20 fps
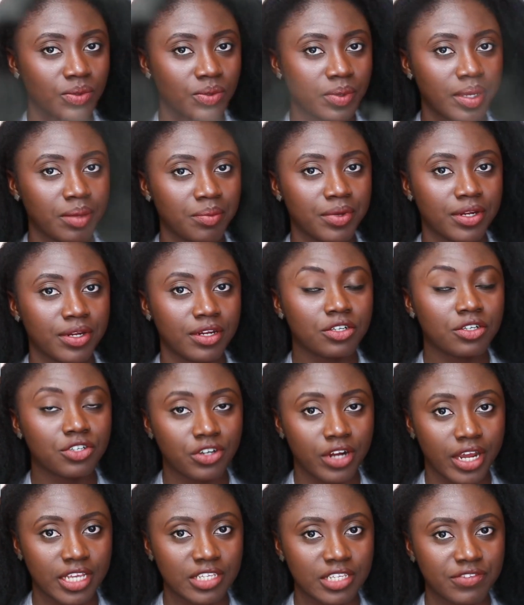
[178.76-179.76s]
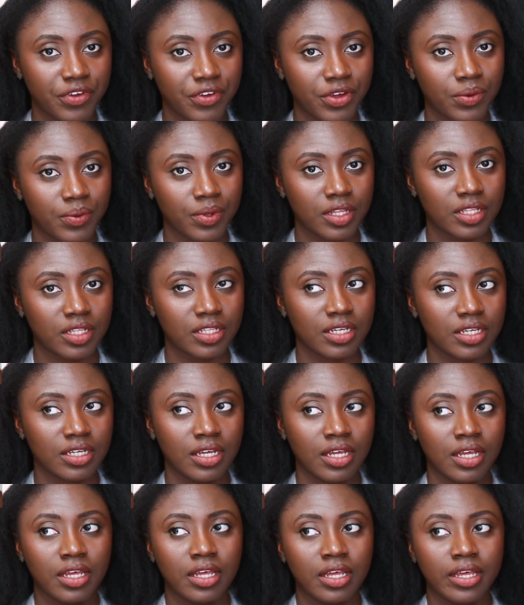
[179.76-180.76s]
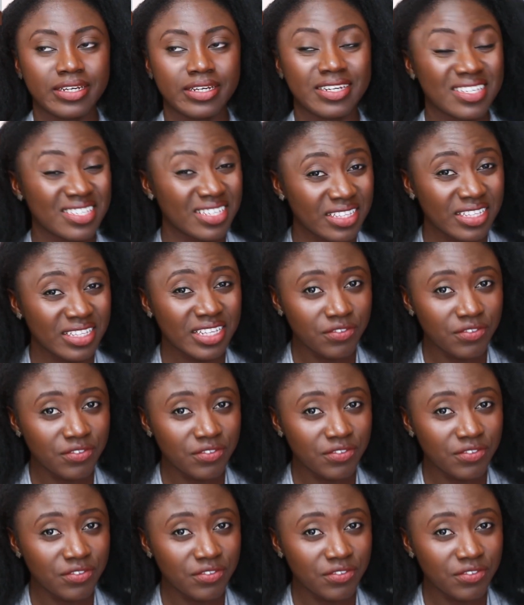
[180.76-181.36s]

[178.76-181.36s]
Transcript: to it, but it dries very quickly. It doesn't